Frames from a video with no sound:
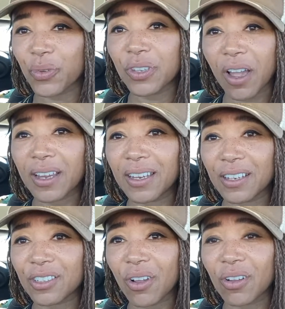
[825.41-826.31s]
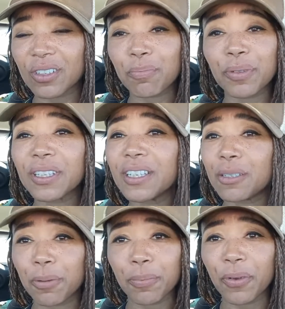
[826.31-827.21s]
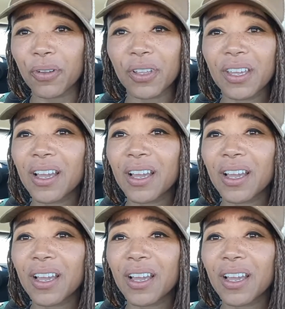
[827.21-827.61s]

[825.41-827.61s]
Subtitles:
with not eating salt. Please, people.